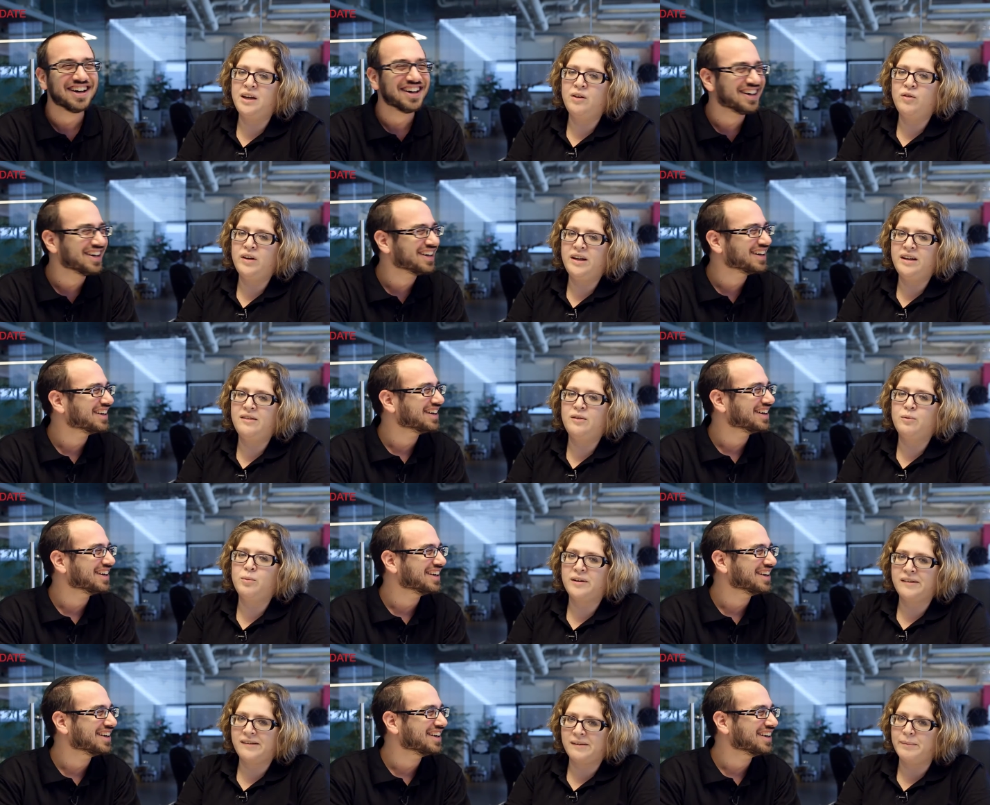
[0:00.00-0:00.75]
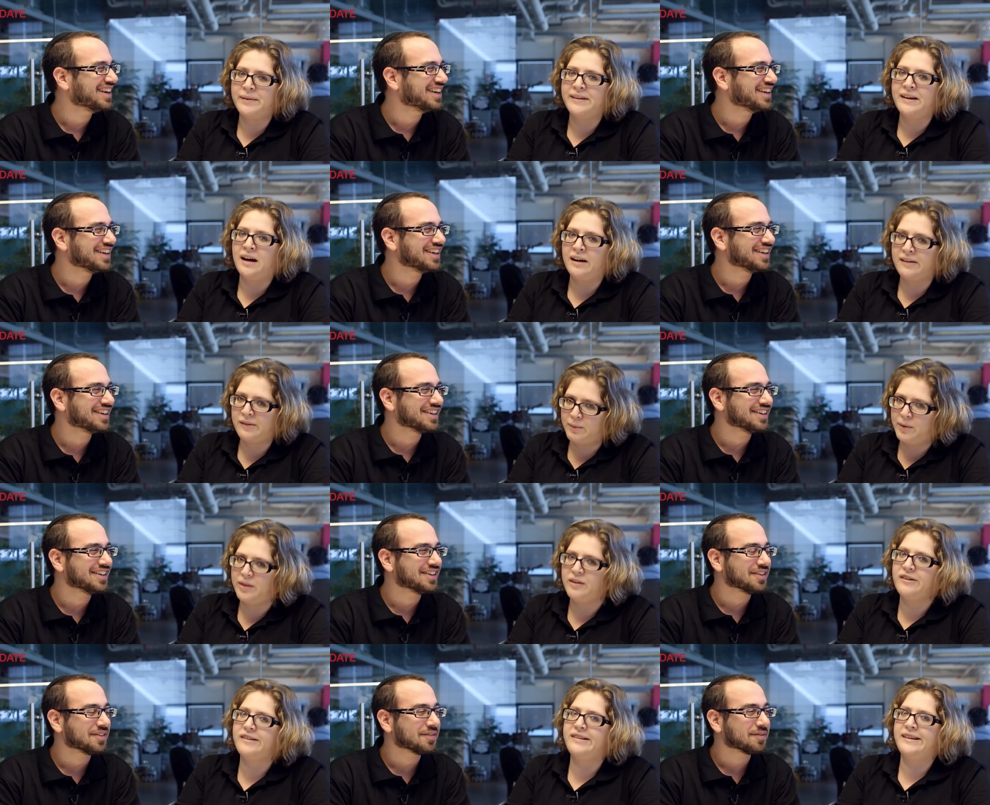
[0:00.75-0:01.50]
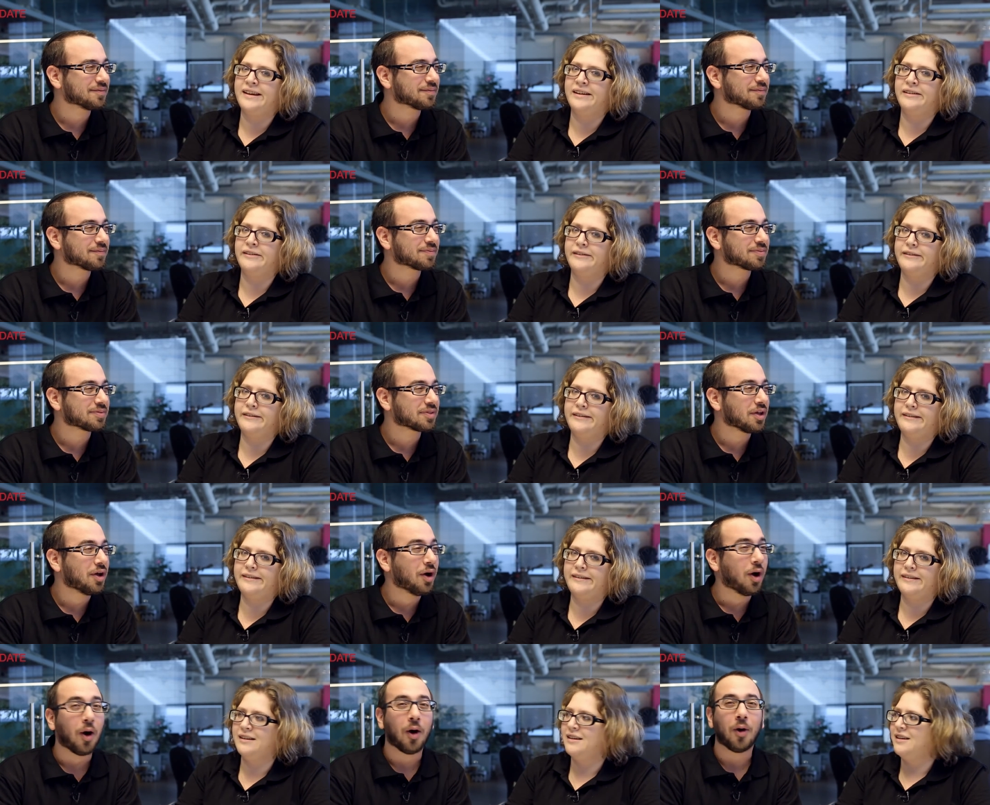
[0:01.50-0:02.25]
Speaker 1: you need to wear some socks with your sandals.
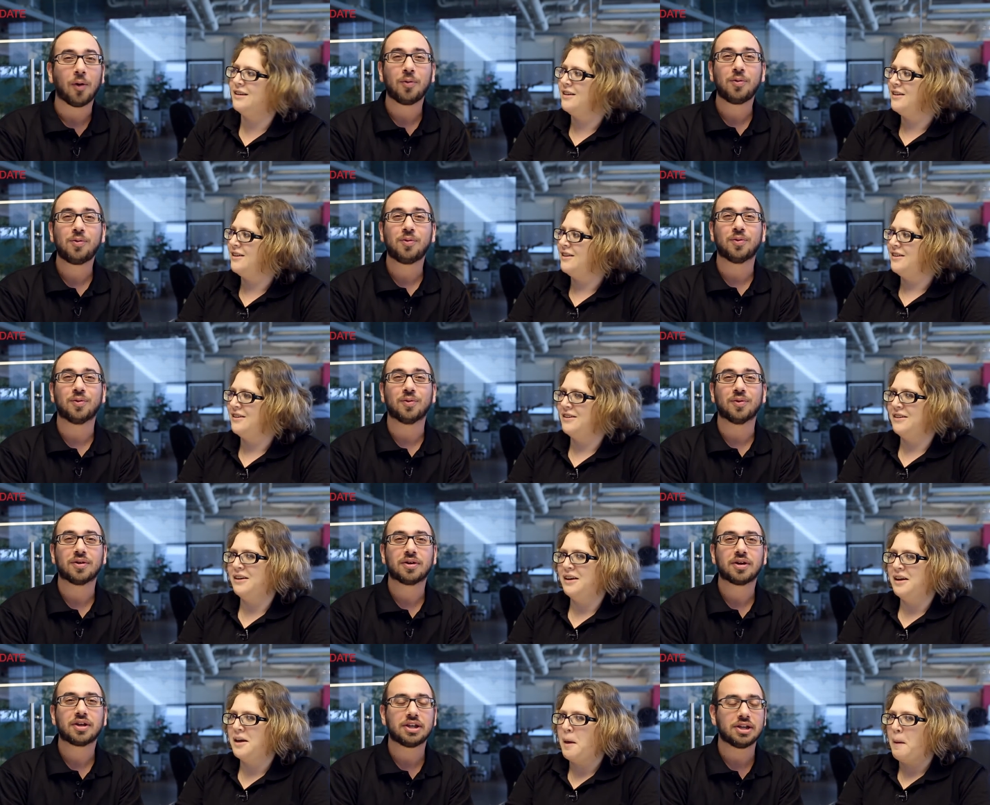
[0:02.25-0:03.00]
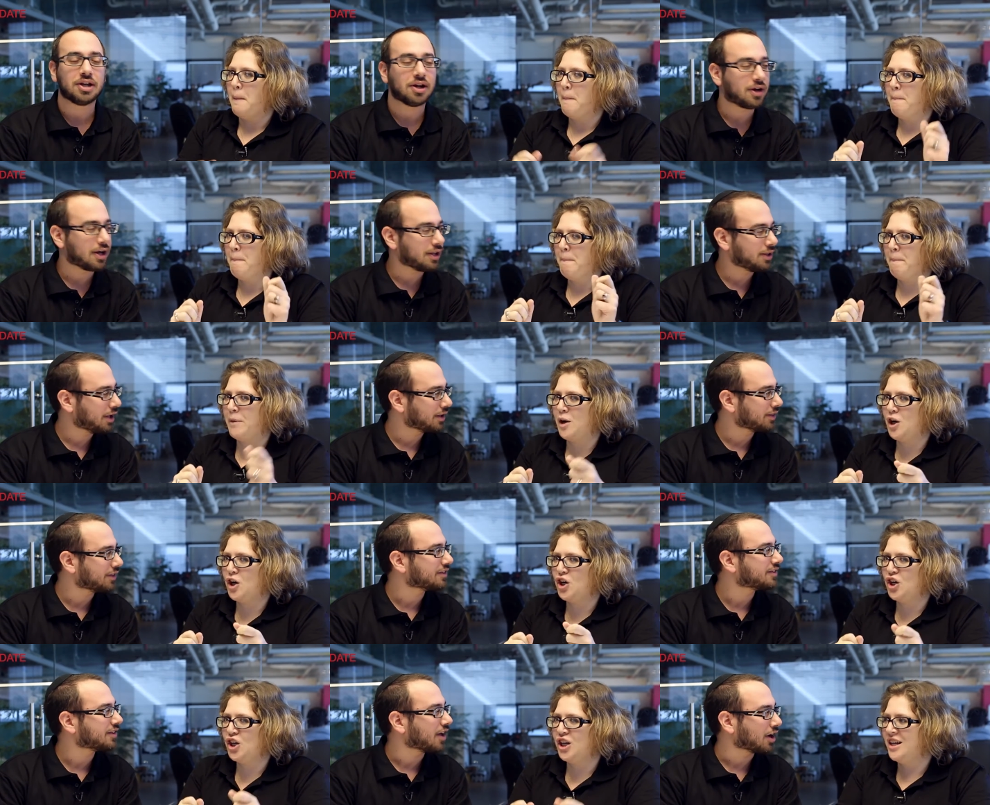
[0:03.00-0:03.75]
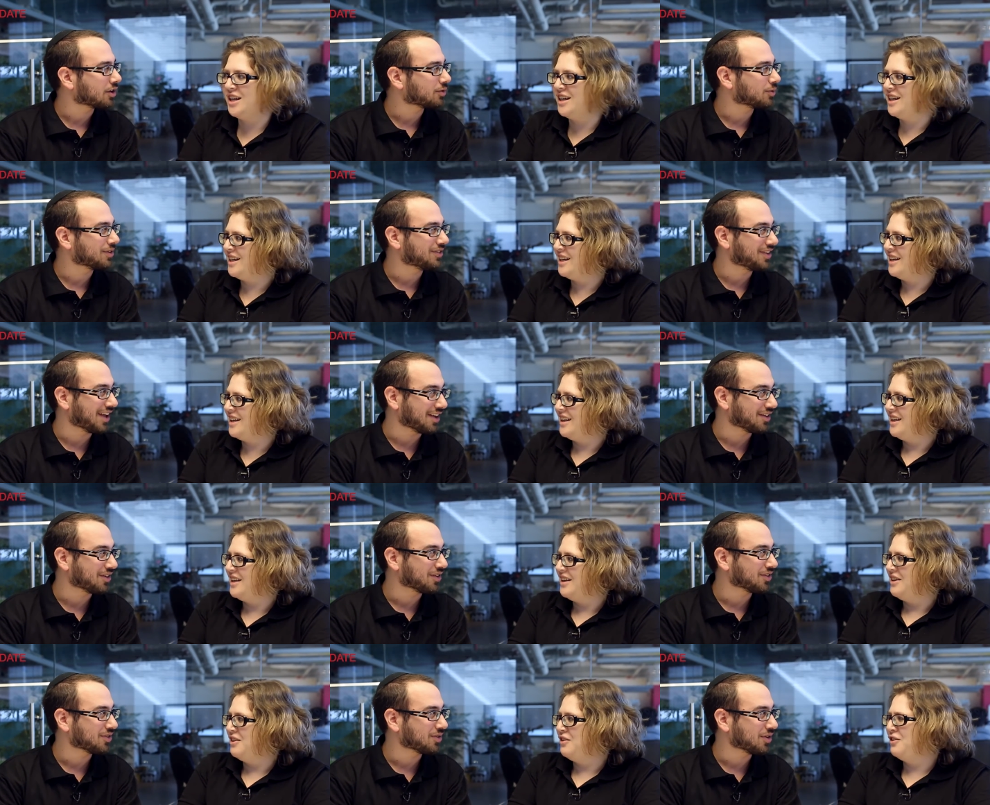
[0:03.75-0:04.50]
Speaker 2: Oh, you know, I like the socks with
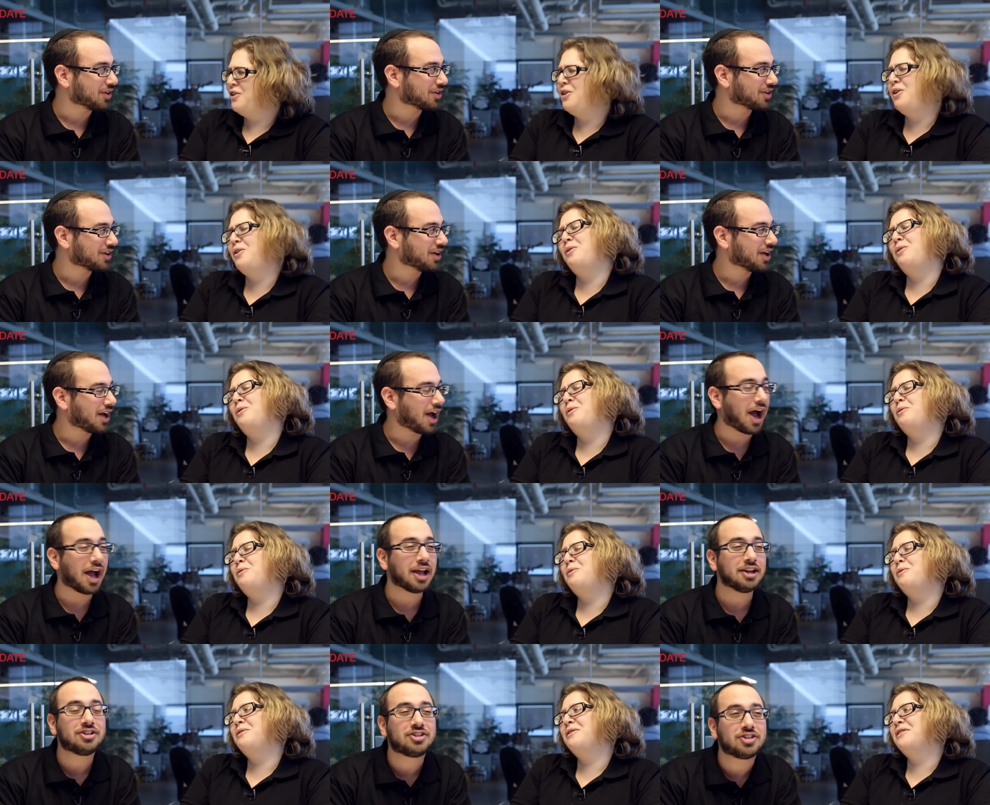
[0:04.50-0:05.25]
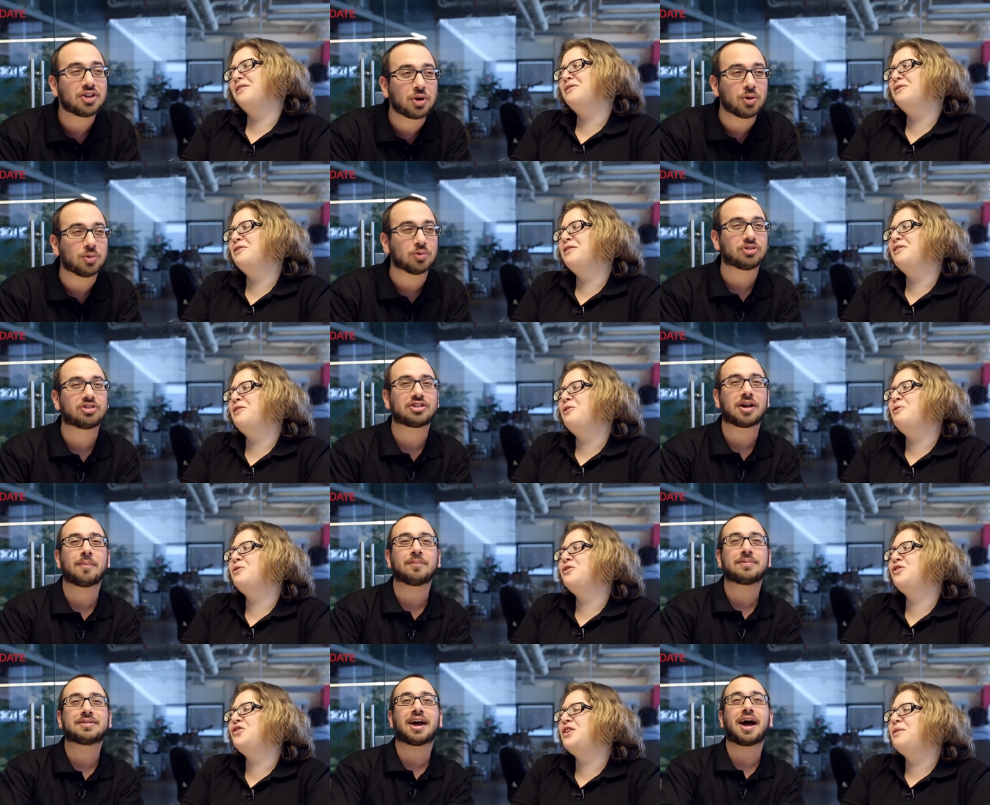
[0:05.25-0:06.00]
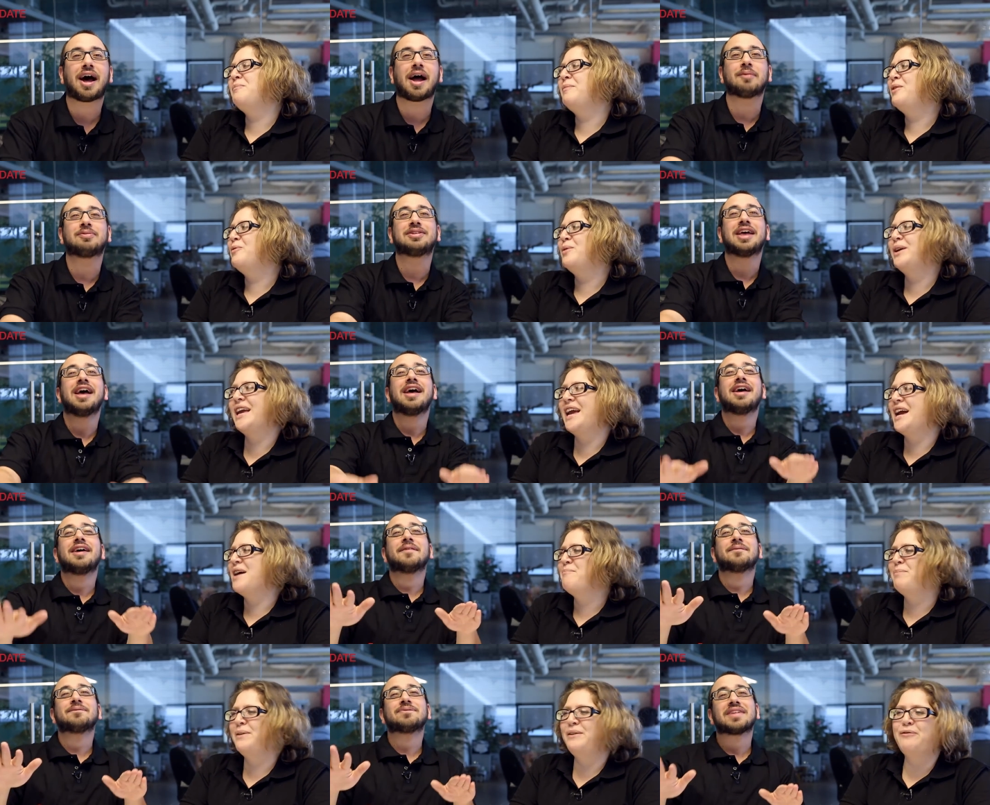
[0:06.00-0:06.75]
sandals
Speaker 1: look. No. I do. Sometimes. No, we
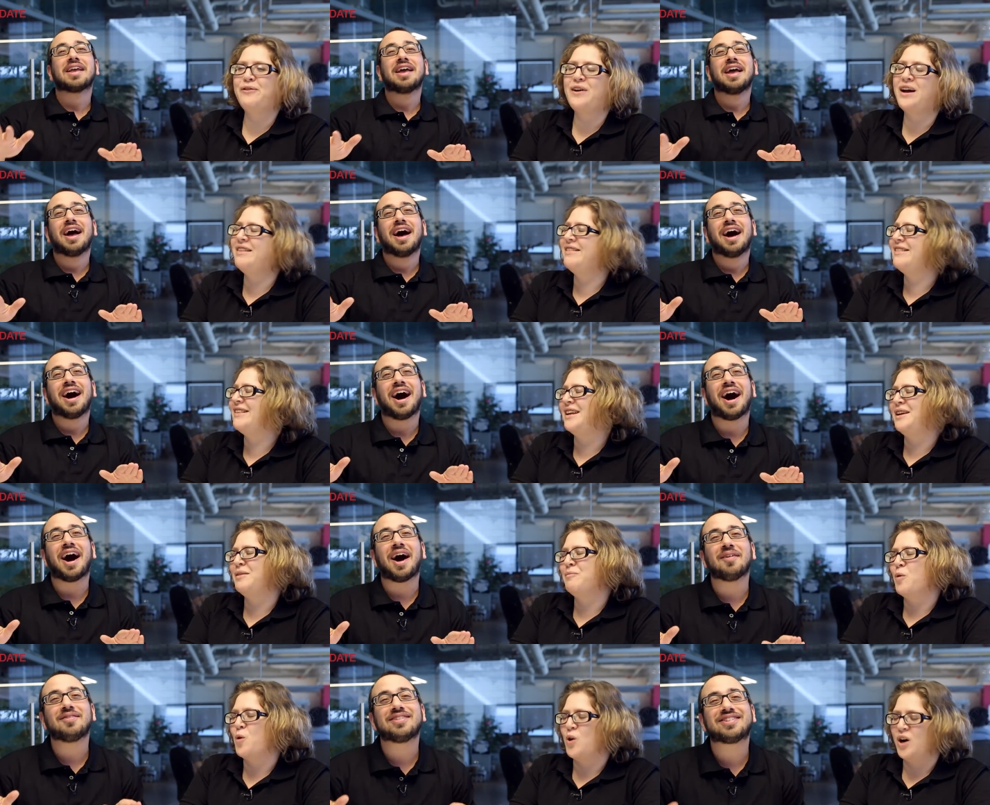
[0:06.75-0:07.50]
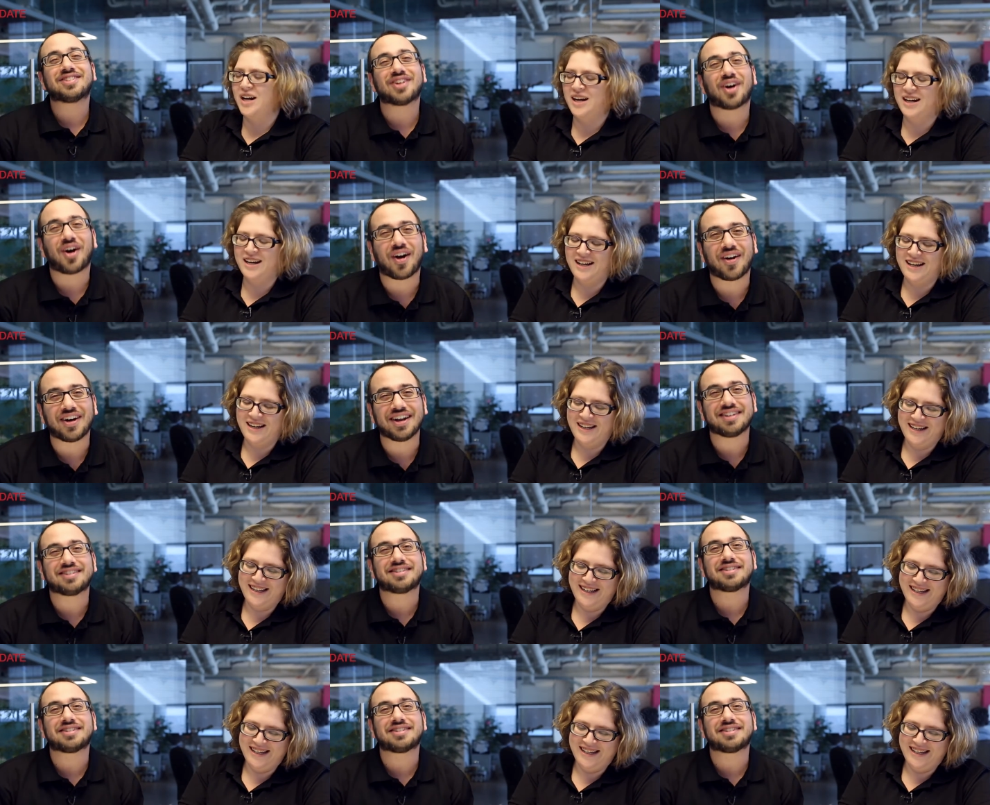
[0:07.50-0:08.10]
can't be friends anymore. I'm sorry.